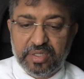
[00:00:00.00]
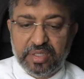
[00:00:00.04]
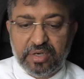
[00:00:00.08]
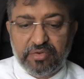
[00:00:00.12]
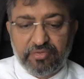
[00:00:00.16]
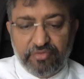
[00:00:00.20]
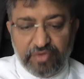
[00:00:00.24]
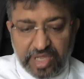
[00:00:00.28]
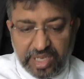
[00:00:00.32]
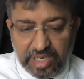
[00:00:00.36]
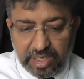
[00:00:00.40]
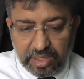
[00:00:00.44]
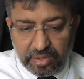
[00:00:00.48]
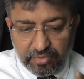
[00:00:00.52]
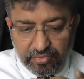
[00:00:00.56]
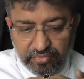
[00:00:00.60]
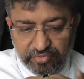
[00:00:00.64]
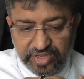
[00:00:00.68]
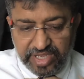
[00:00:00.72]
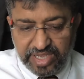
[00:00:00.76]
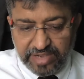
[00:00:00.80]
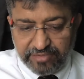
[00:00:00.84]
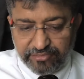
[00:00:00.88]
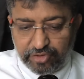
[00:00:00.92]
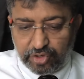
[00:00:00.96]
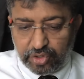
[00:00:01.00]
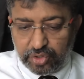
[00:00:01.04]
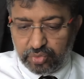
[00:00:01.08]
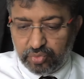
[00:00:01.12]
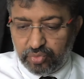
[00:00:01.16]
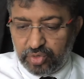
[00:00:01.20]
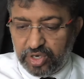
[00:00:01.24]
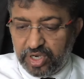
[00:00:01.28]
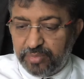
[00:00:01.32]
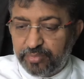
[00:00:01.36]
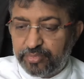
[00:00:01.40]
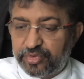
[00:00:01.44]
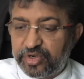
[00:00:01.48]
That, well, we have got
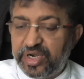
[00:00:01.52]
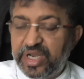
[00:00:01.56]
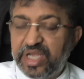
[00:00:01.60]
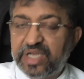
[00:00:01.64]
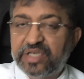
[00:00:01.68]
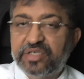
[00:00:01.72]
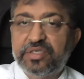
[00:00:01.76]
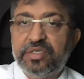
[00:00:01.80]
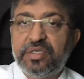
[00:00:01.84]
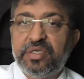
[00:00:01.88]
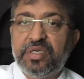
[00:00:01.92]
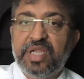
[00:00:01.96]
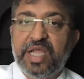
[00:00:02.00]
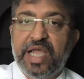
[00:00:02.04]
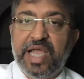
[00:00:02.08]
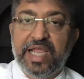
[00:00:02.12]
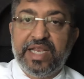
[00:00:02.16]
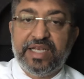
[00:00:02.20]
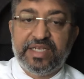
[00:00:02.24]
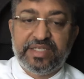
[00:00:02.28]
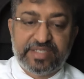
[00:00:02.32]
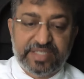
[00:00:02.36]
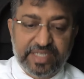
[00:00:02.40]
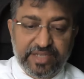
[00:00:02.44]
one production line,